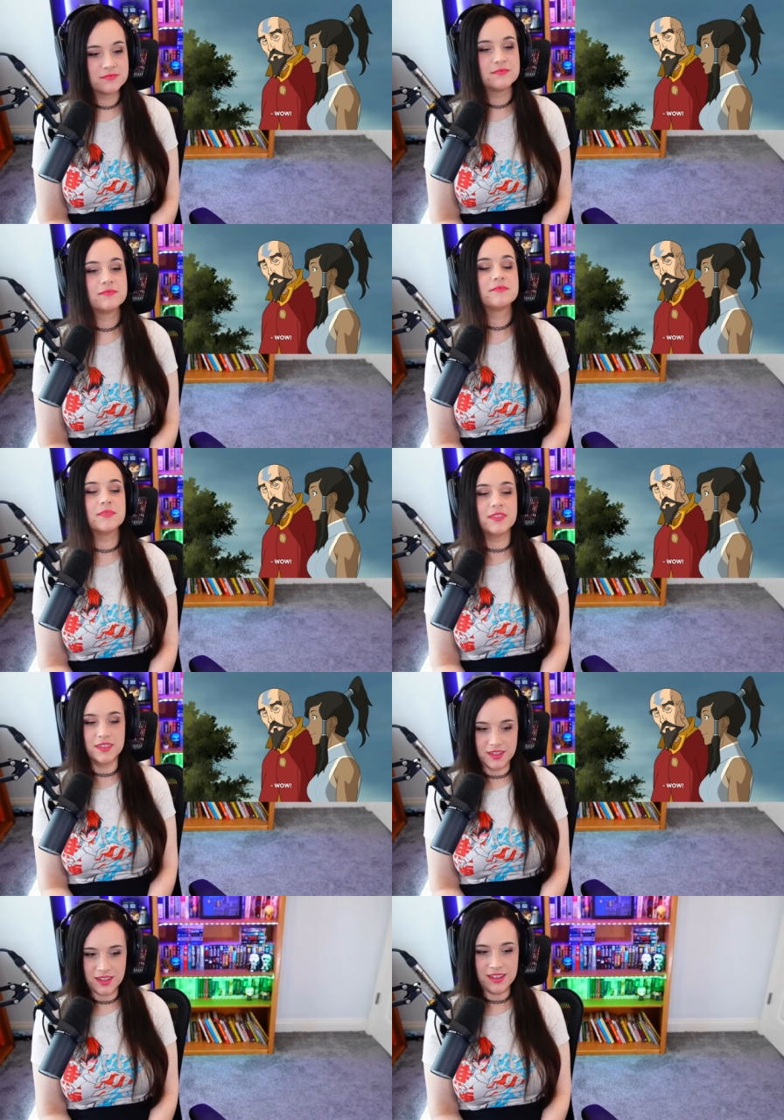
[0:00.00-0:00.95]
Wow.
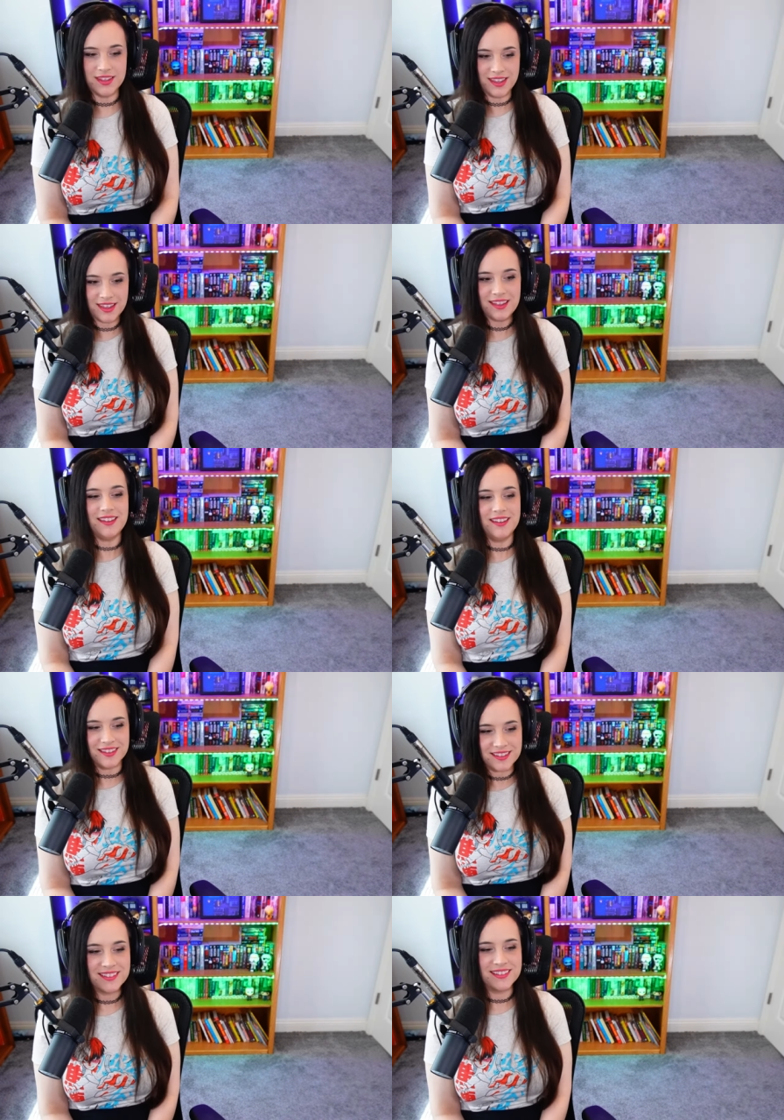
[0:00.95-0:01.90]
Oh, uh, yeah.
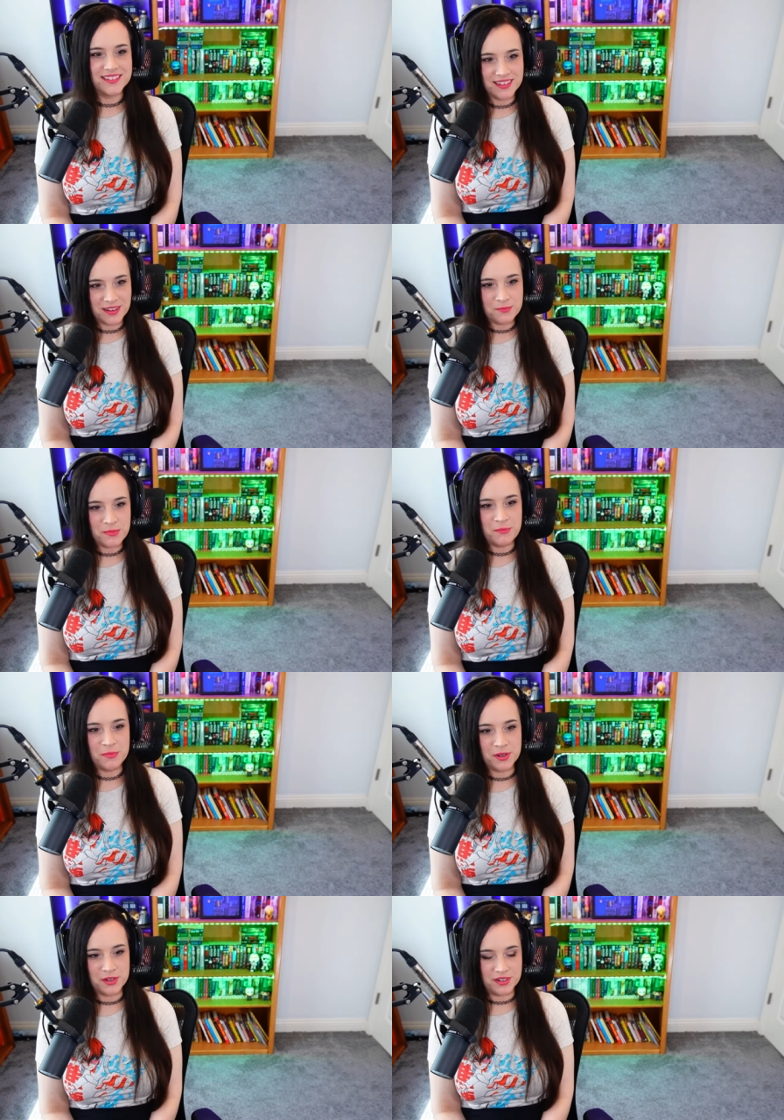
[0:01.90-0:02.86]

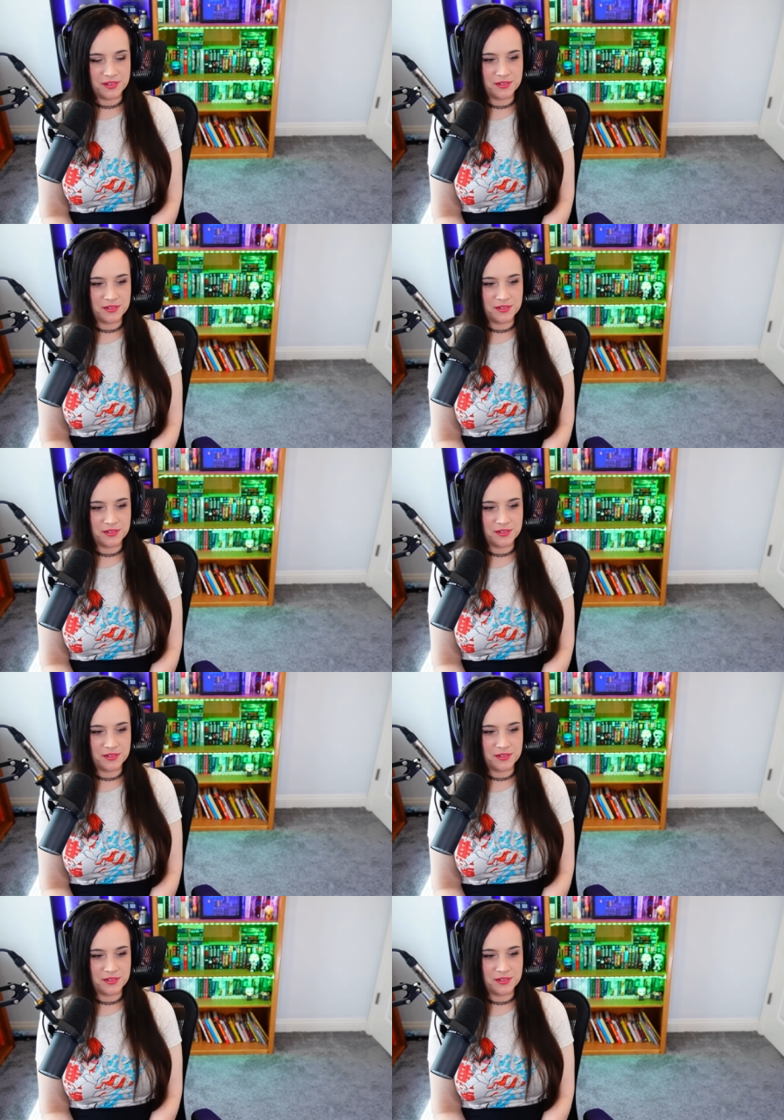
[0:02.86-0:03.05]
Remember.